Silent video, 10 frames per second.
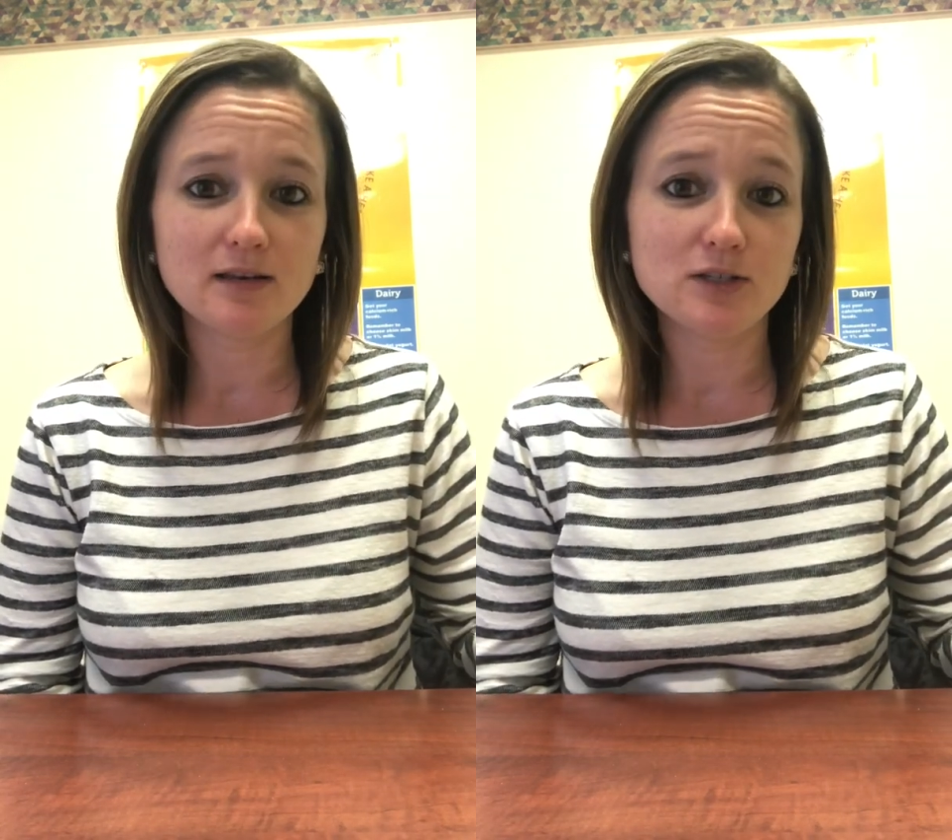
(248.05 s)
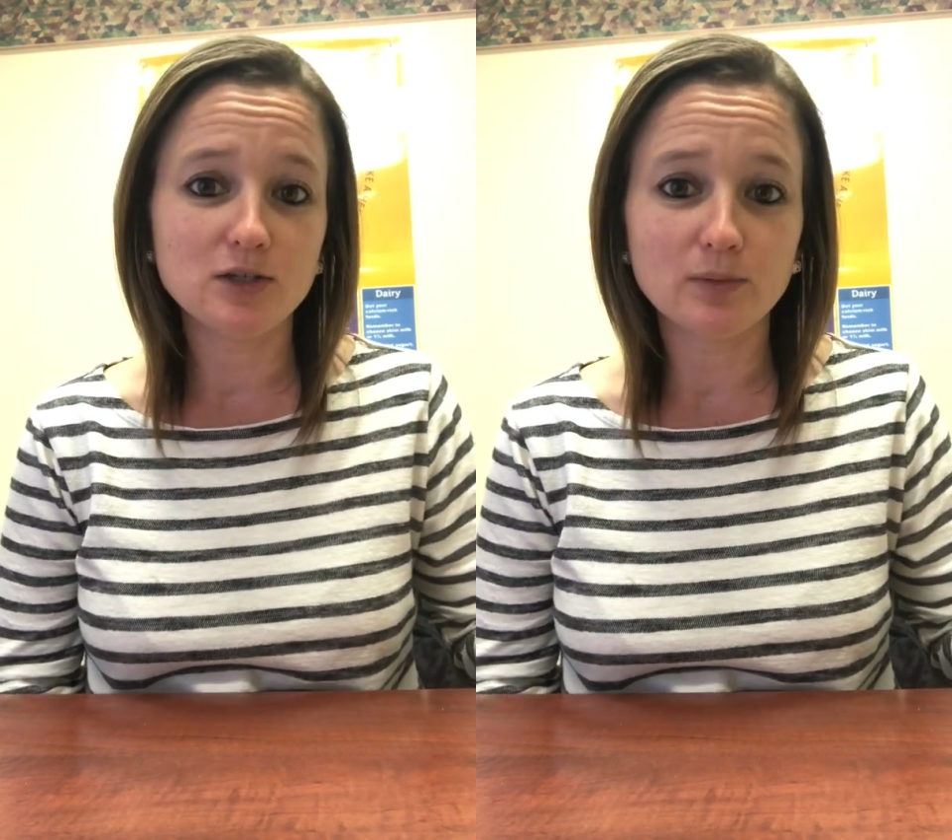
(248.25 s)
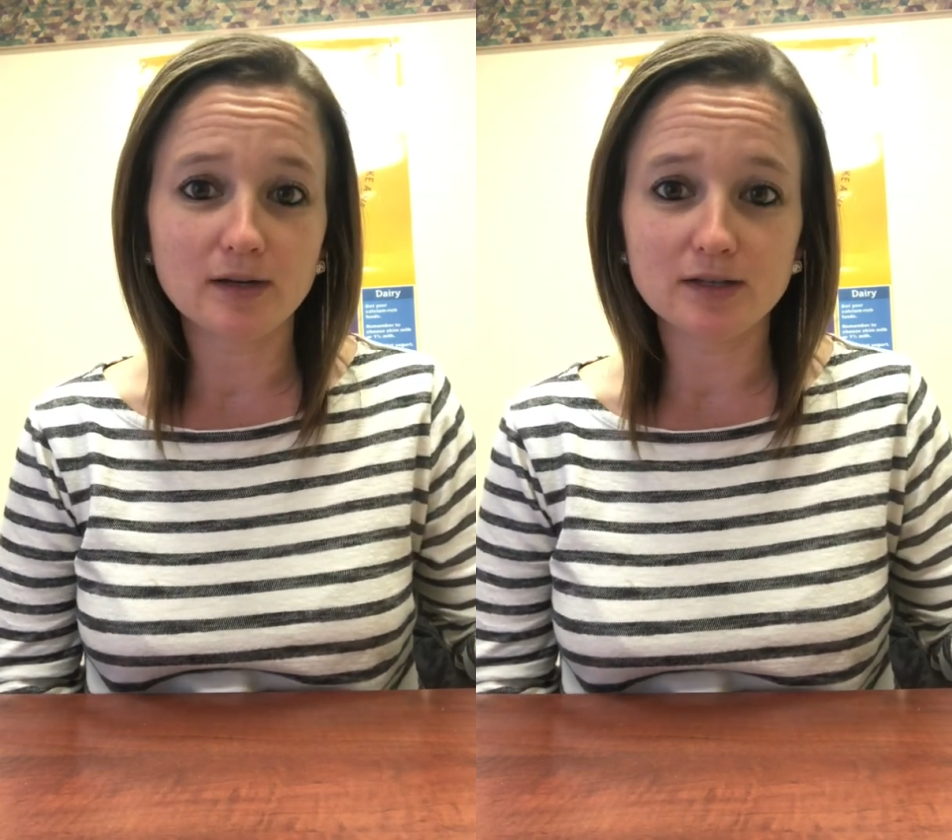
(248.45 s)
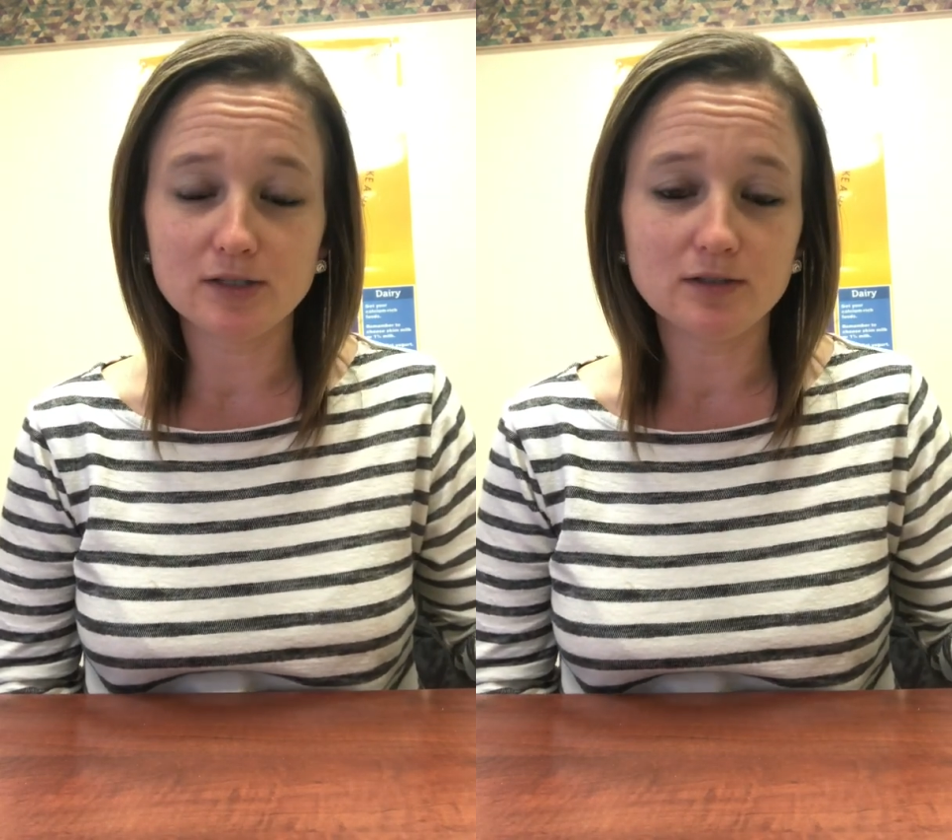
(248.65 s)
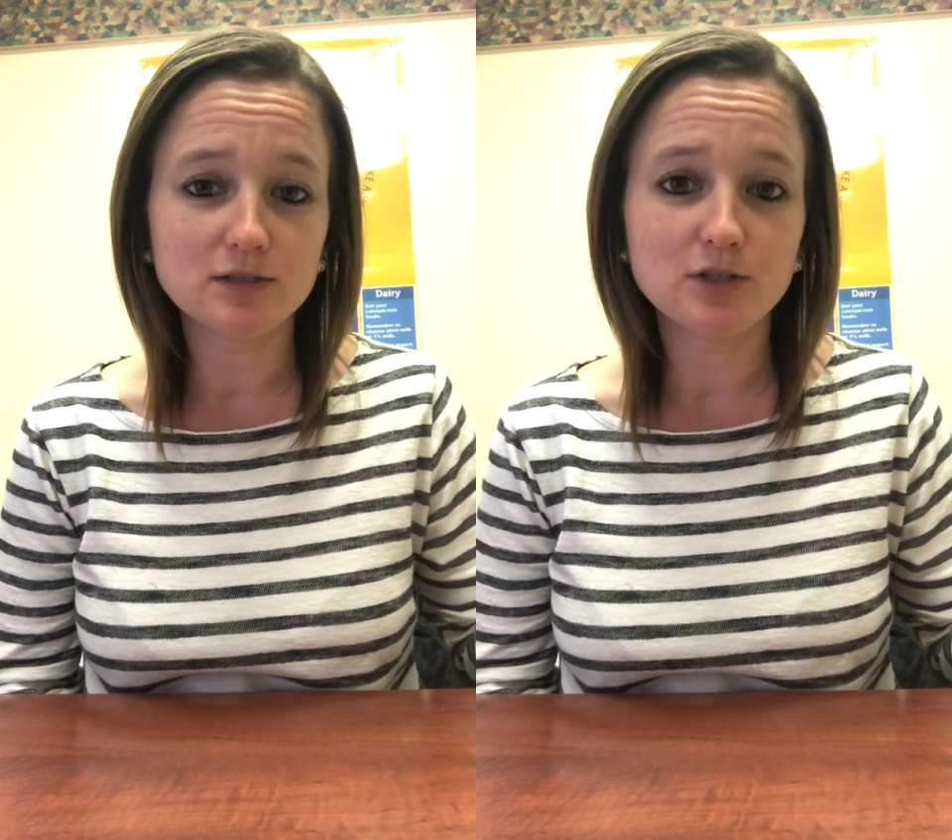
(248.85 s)
Do you
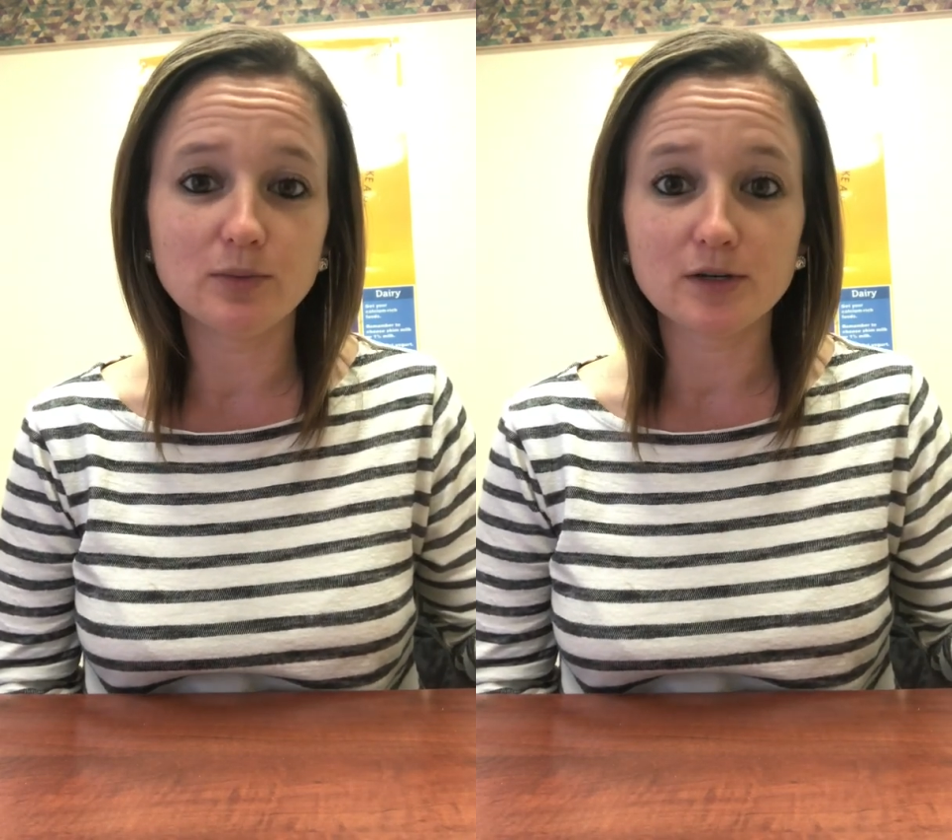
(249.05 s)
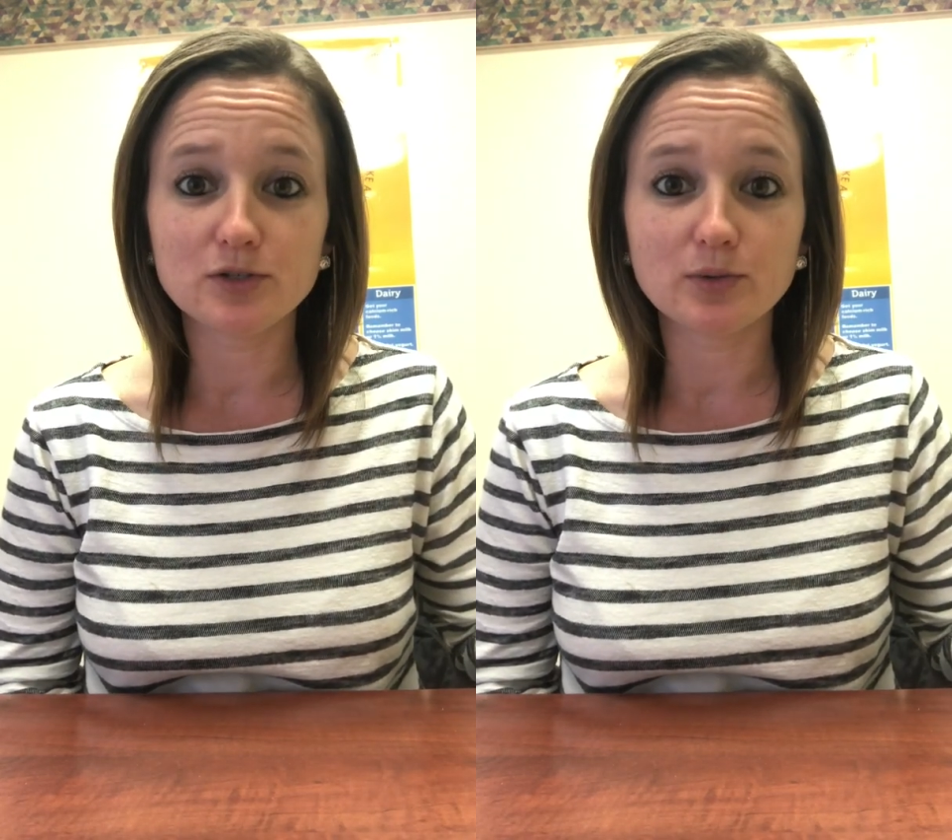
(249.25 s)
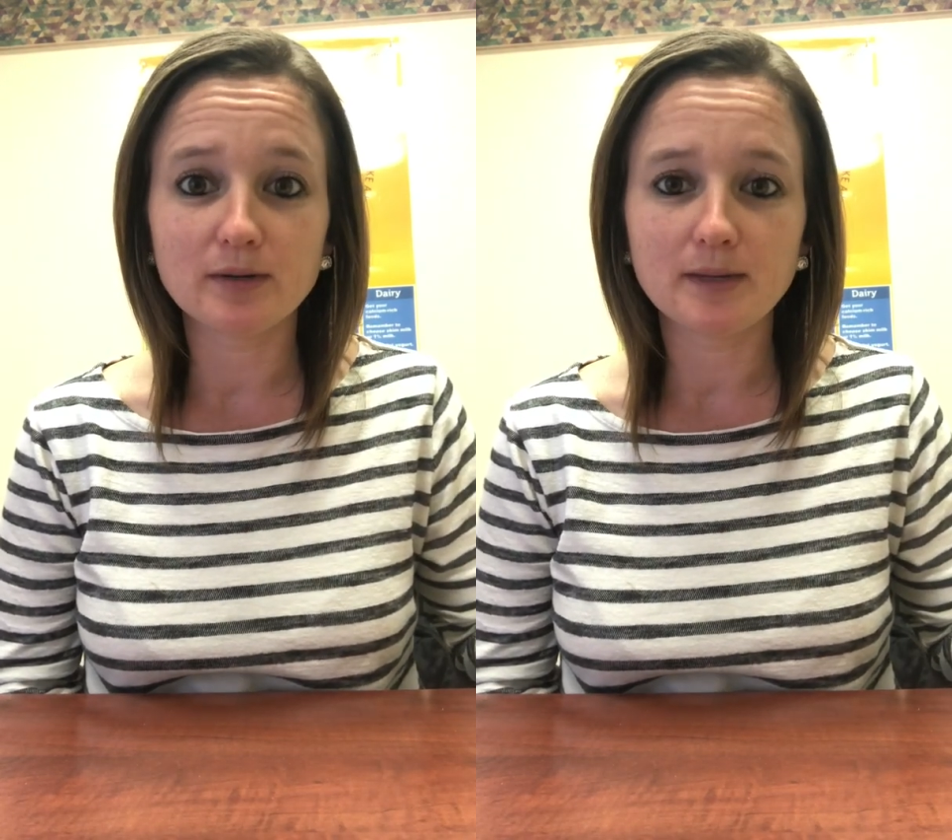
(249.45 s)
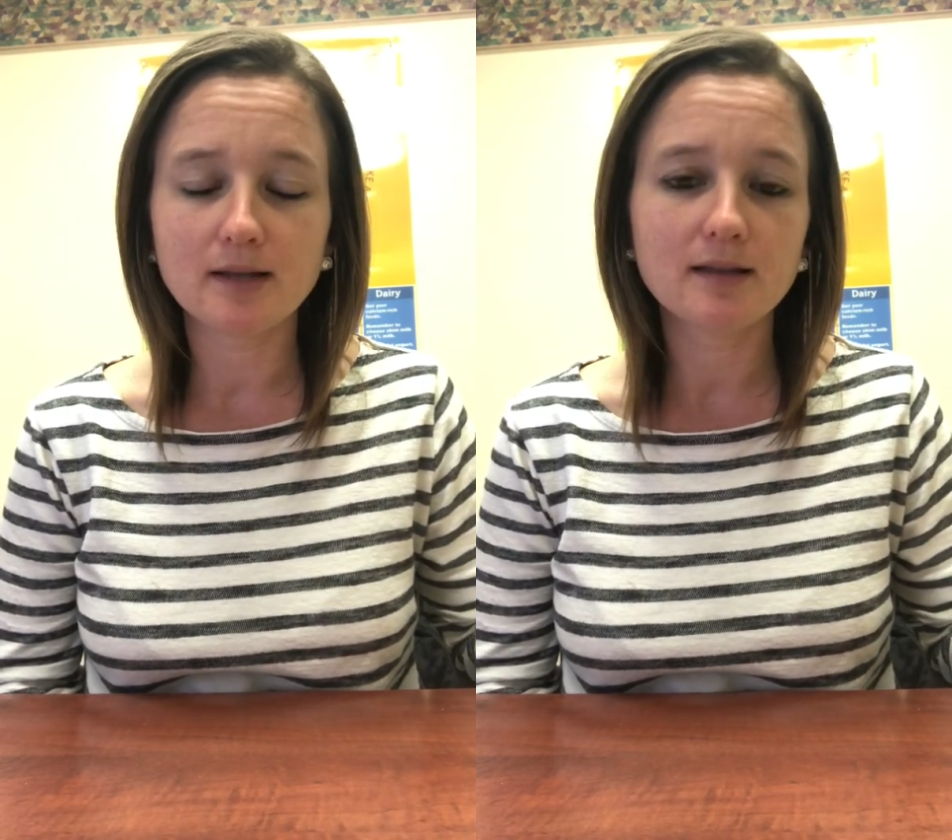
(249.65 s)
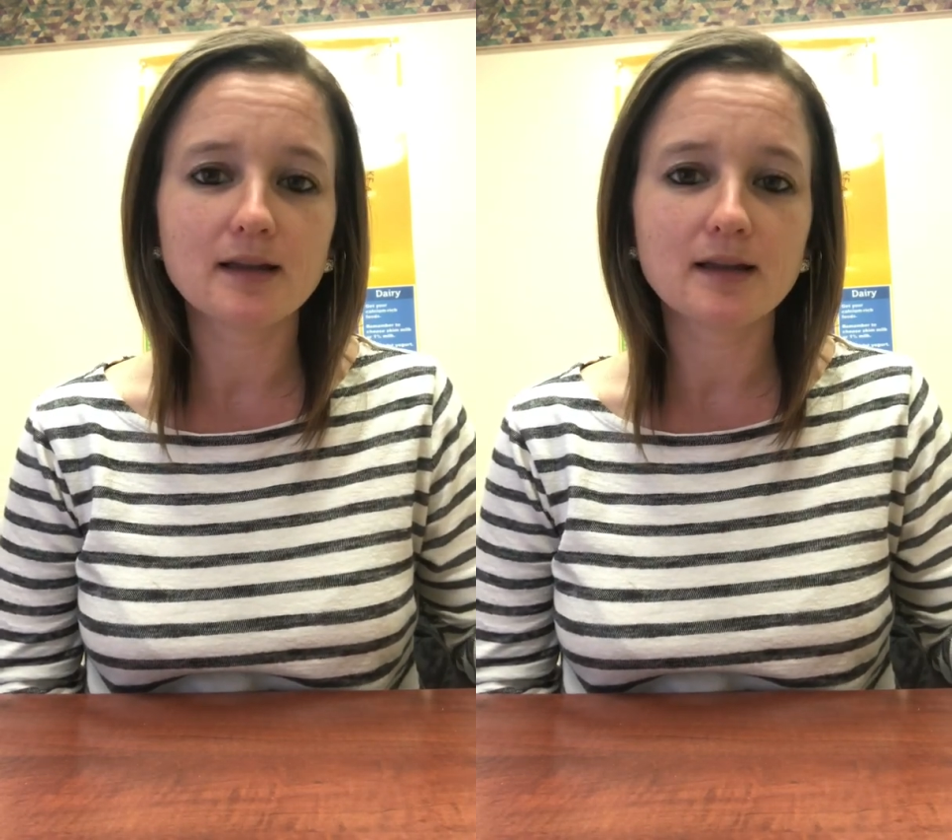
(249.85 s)
want to join me?